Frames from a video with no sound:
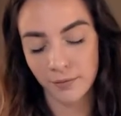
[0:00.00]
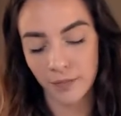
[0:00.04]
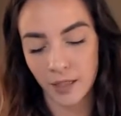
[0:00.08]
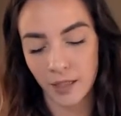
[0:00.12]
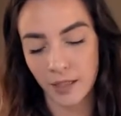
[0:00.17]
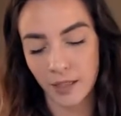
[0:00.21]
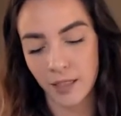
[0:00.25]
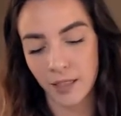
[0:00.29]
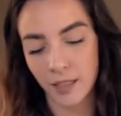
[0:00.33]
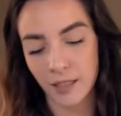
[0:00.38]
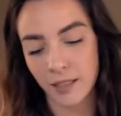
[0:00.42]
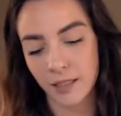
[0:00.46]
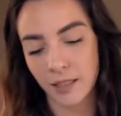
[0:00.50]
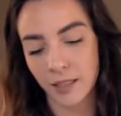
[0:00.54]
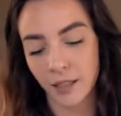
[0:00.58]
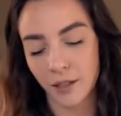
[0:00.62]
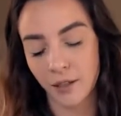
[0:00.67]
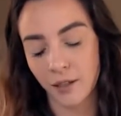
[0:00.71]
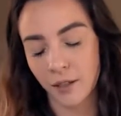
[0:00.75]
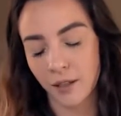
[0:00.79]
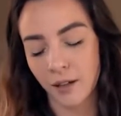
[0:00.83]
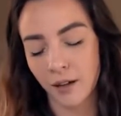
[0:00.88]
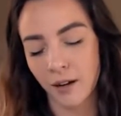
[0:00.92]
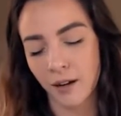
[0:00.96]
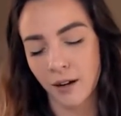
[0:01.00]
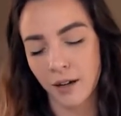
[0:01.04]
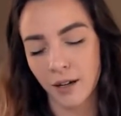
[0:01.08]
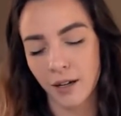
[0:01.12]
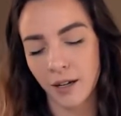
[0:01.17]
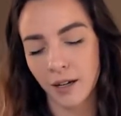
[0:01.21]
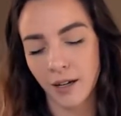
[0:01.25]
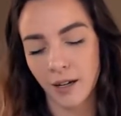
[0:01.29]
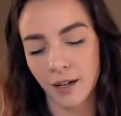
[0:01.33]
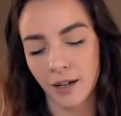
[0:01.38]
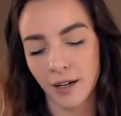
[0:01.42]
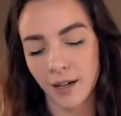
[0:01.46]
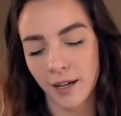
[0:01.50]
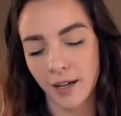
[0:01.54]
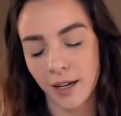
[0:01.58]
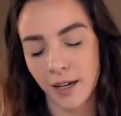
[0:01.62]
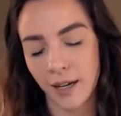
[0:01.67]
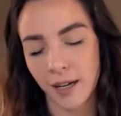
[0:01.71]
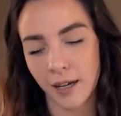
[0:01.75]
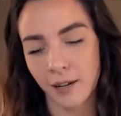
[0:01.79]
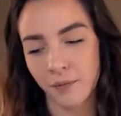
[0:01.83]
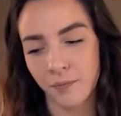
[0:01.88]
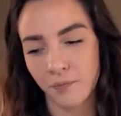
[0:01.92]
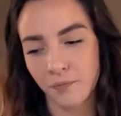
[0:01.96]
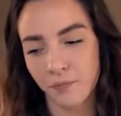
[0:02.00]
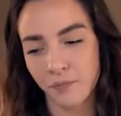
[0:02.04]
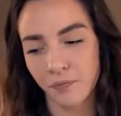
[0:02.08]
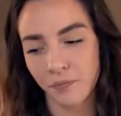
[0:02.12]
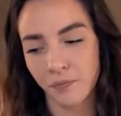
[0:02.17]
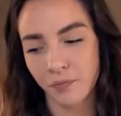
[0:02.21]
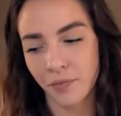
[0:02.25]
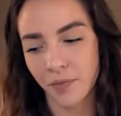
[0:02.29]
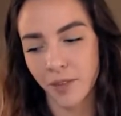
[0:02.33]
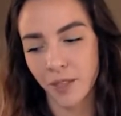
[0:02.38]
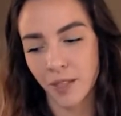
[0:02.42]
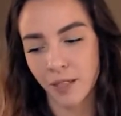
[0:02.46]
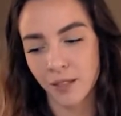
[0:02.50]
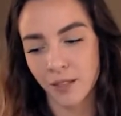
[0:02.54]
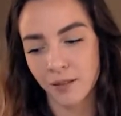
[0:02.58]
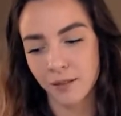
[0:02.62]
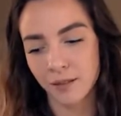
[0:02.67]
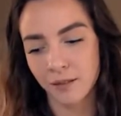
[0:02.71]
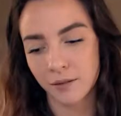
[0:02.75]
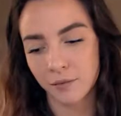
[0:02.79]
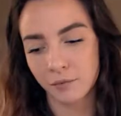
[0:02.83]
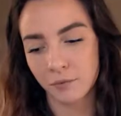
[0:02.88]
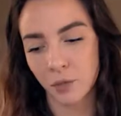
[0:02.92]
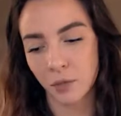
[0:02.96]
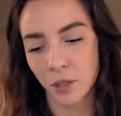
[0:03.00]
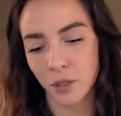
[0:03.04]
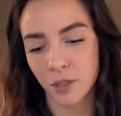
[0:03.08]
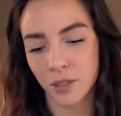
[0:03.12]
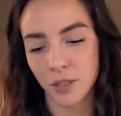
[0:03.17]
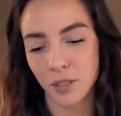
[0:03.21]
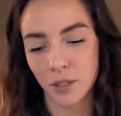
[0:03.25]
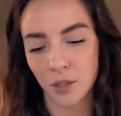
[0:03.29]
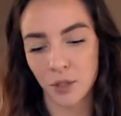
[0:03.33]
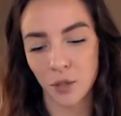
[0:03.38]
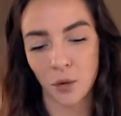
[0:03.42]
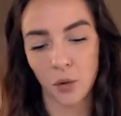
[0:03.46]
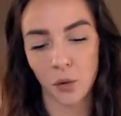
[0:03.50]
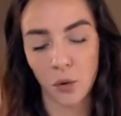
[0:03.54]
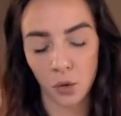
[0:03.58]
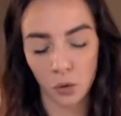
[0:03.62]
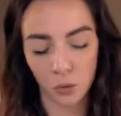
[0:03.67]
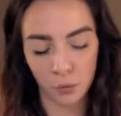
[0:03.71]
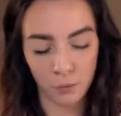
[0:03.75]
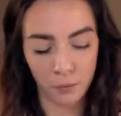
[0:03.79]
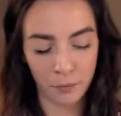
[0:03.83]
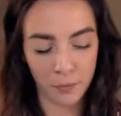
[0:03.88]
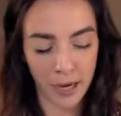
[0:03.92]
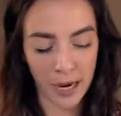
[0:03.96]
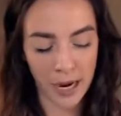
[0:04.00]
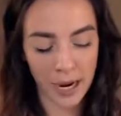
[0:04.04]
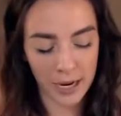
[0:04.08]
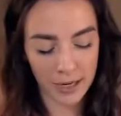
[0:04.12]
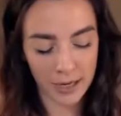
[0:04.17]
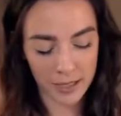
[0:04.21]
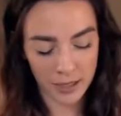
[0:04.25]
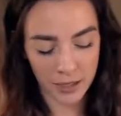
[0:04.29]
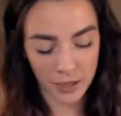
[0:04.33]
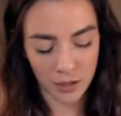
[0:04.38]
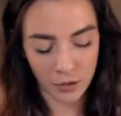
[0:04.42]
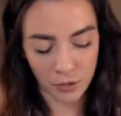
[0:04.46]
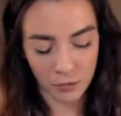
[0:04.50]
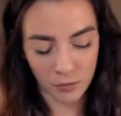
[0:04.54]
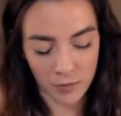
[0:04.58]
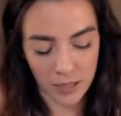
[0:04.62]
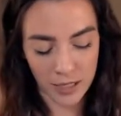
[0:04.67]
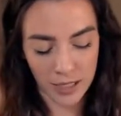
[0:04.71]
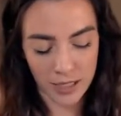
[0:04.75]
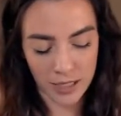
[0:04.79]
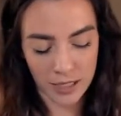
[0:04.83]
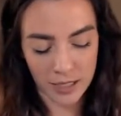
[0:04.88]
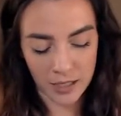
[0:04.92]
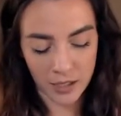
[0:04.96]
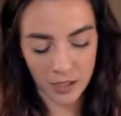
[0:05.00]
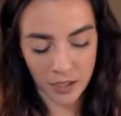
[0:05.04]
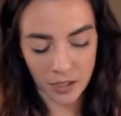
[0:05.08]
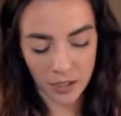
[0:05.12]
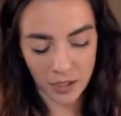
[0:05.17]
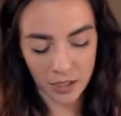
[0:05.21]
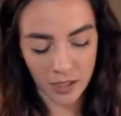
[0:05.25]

if they're not a person to hold back too much.